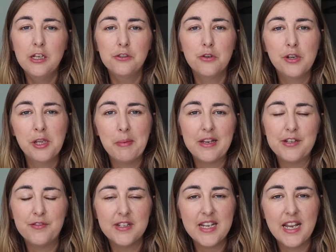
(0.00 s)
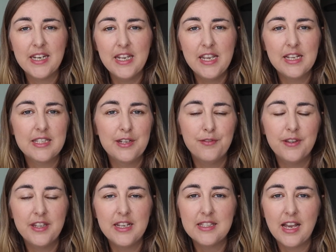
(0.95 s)
talking about different techniques,
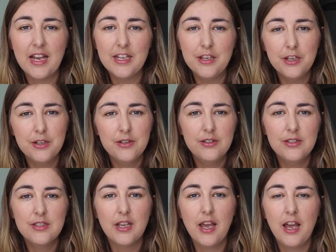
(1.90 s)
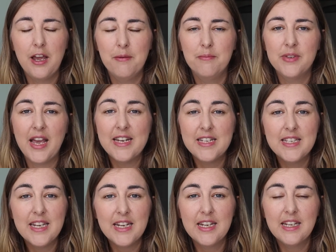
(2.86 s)
different things I use,
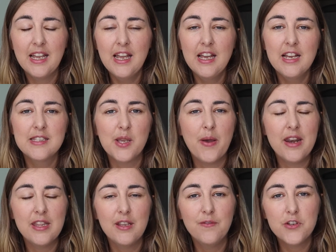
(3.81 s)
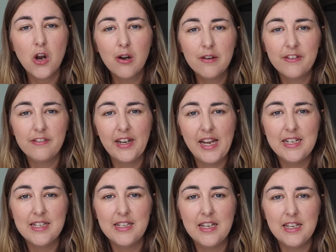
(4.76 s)
editing. So anything photography
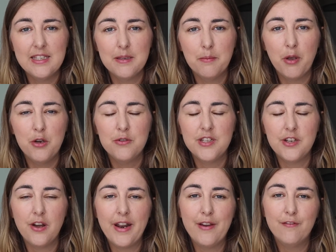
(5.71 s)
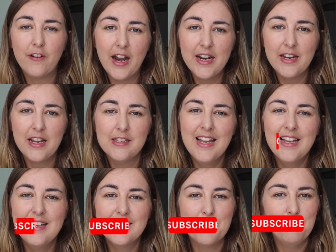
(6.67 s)
related is posted on a Friday.
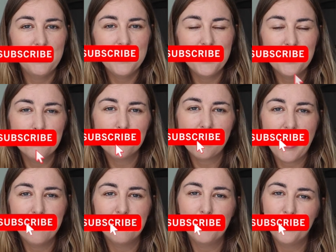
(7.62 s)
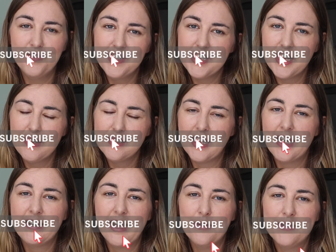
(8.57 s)
So please do subscribe for more videos,
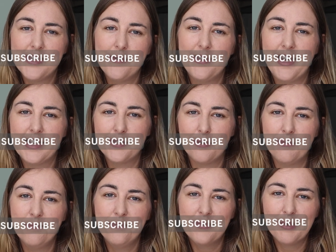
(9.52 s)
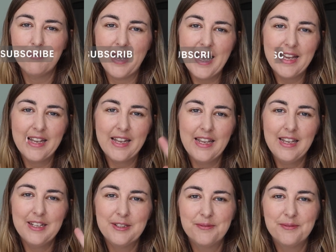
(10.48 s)
and I will see you in the next one. Bye!